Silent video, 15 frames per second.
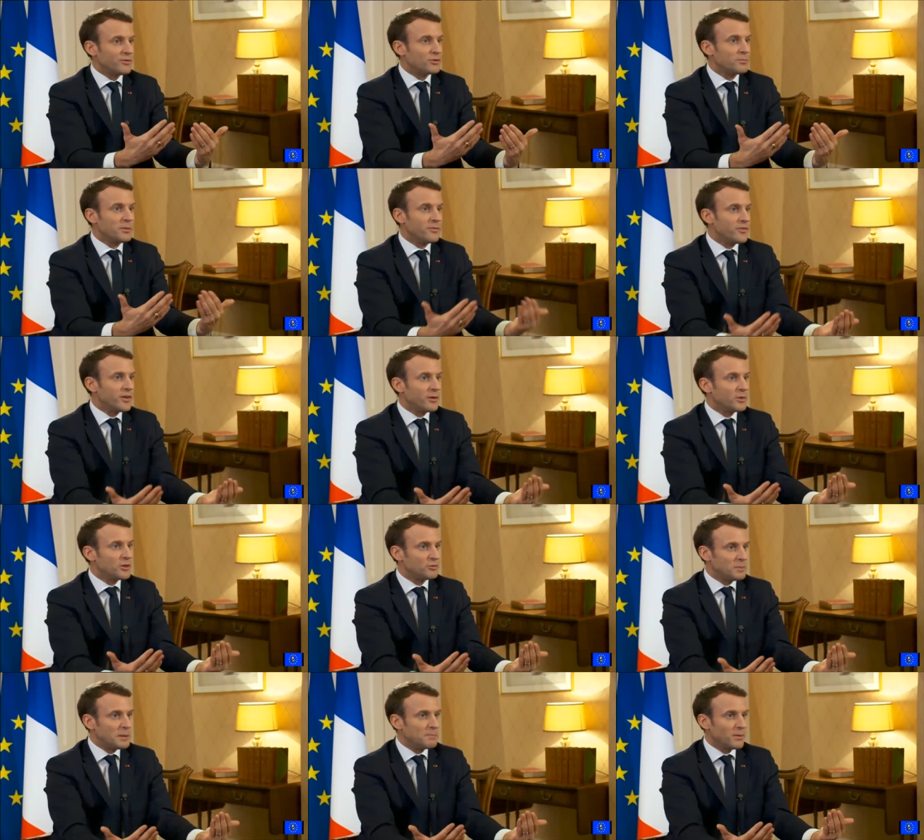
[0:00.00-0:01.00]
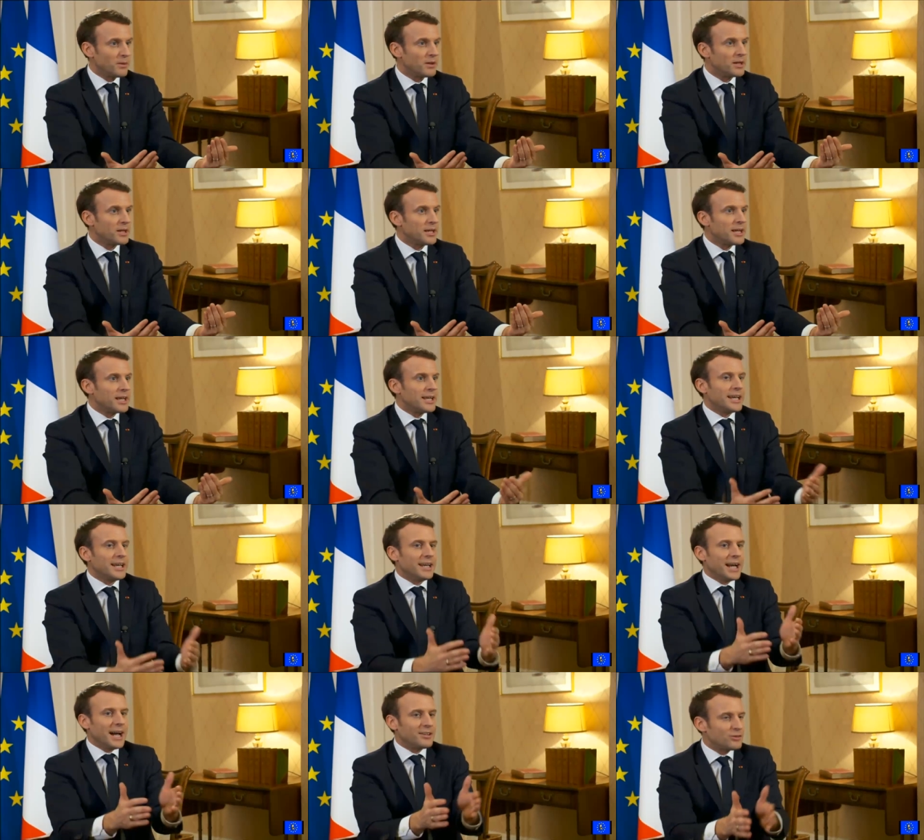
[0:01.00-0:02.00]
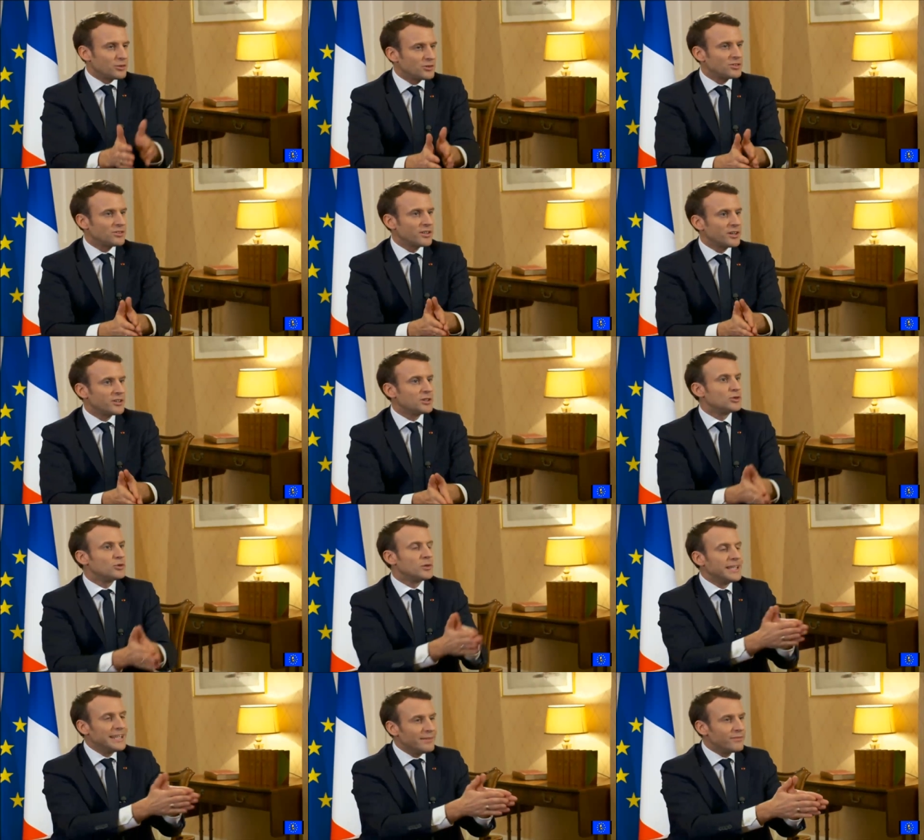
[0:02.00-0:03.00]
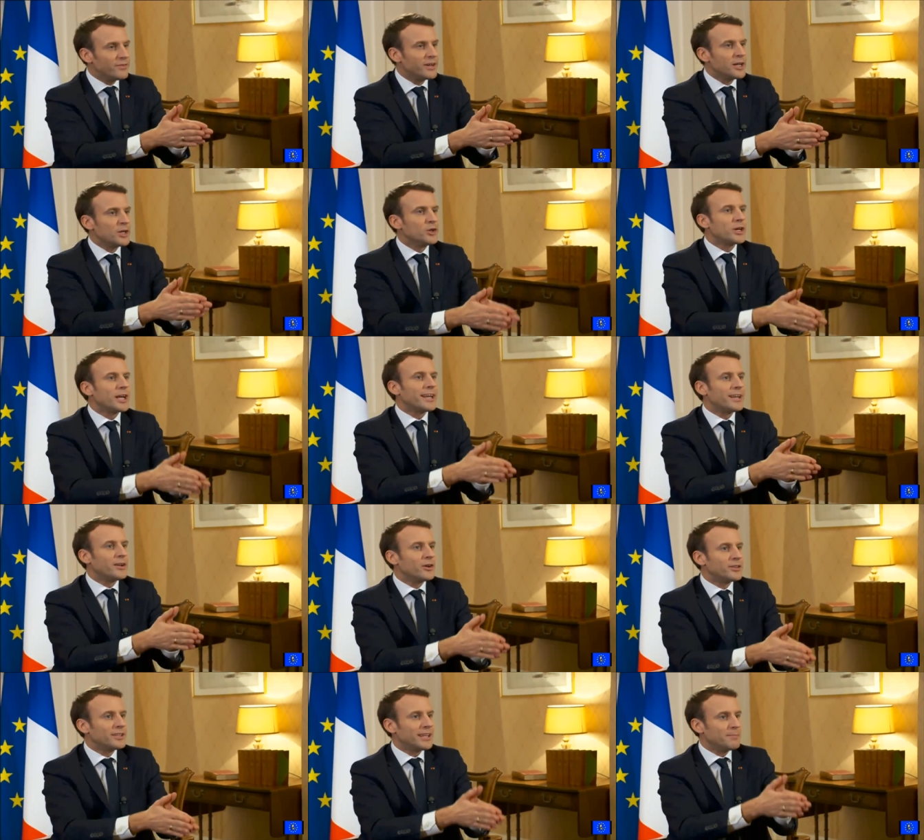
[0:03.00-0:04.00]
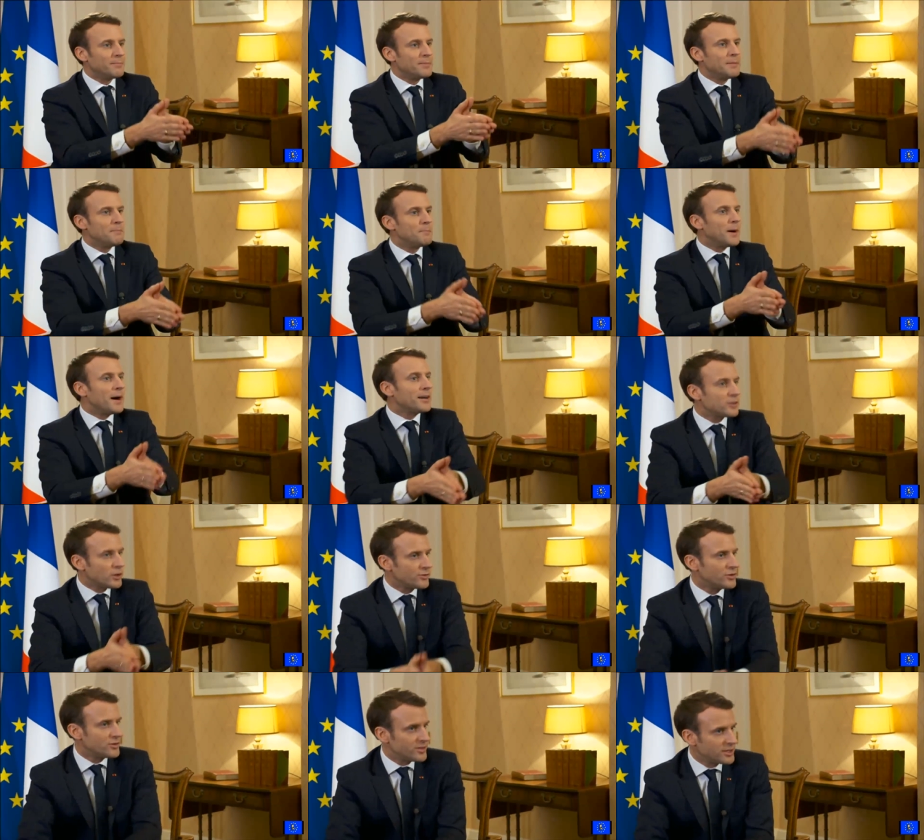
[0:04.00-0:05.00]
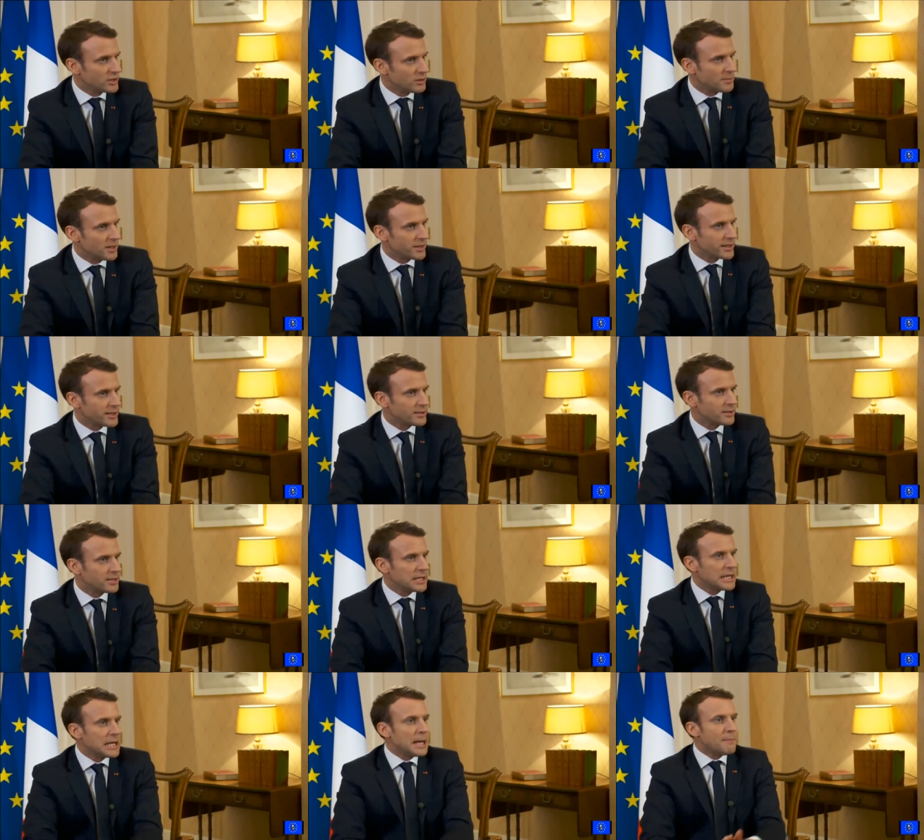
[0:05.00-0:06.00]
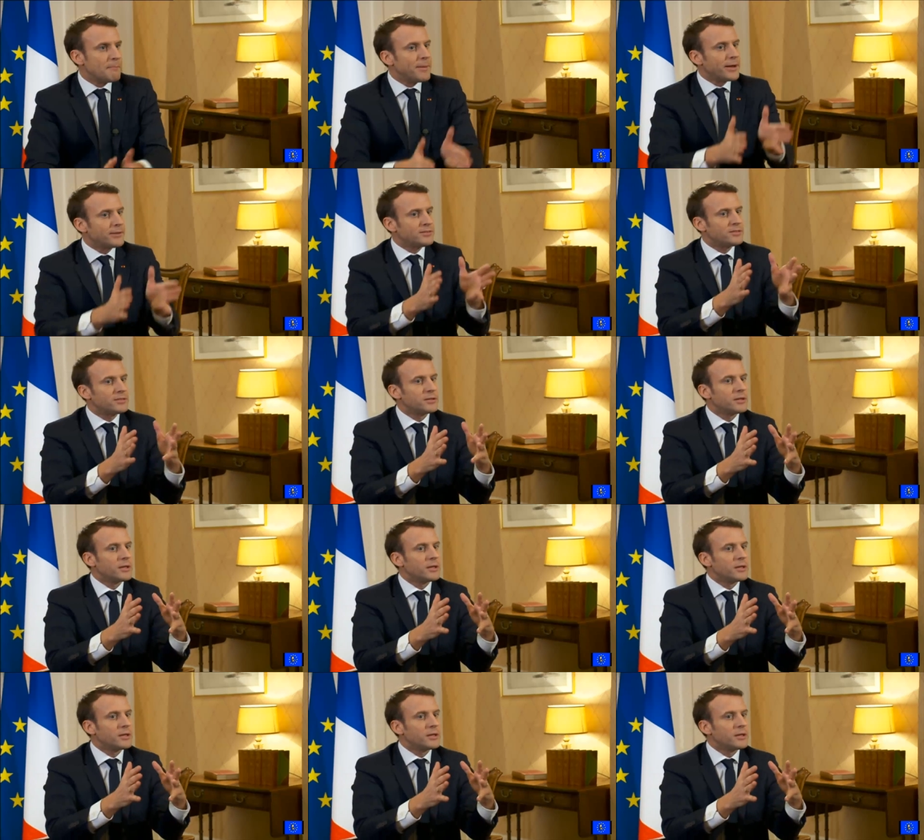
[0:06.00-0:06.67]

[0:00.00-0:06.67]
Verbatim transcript: have to be fair with people. As you decided to leave, you cannot be part of the single market. But